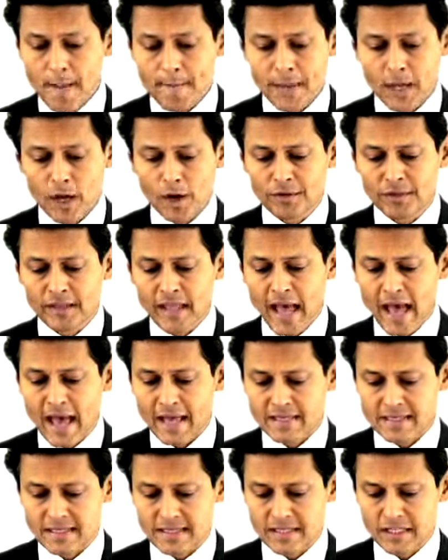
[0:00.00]
Beyond
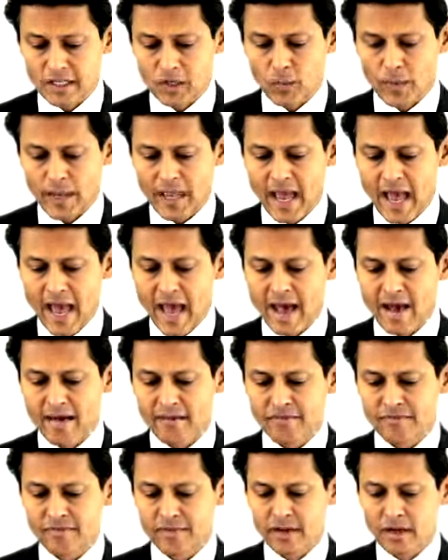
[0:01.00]
that, we
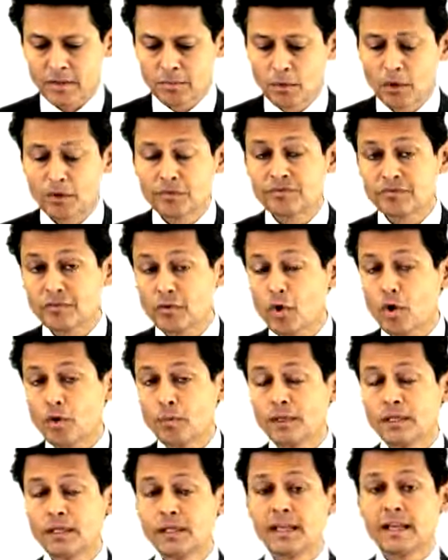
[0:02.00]
have a more
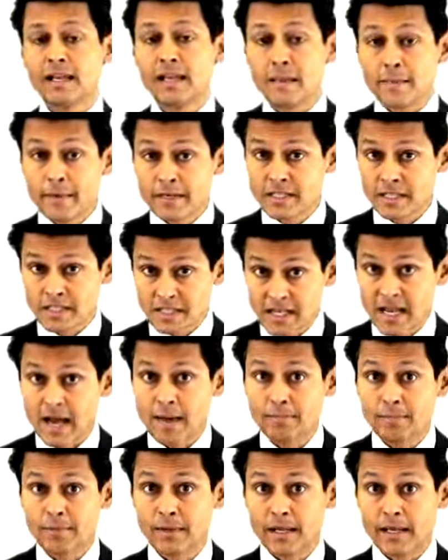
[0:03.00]
formal limited
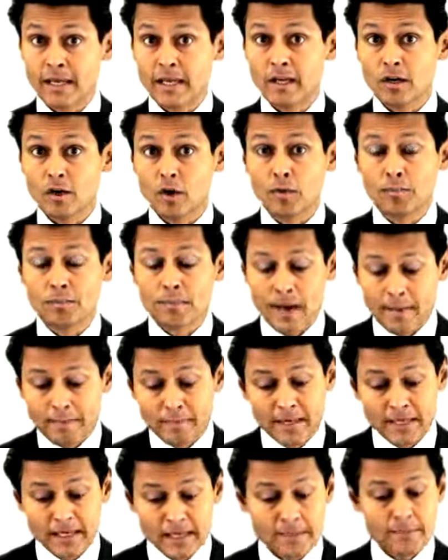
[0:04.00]
company or
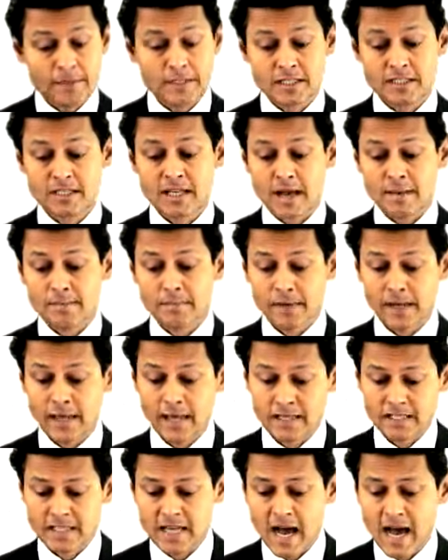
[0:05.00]
public limited company
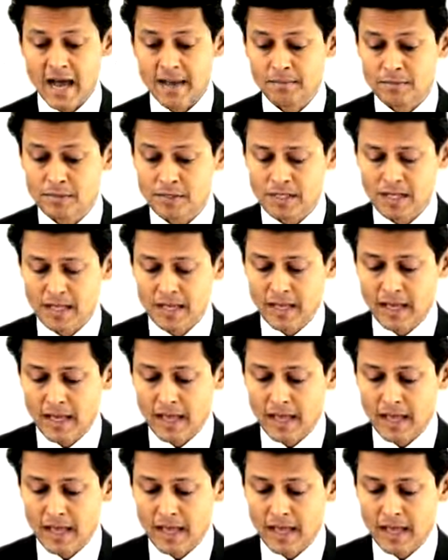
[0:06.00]
at times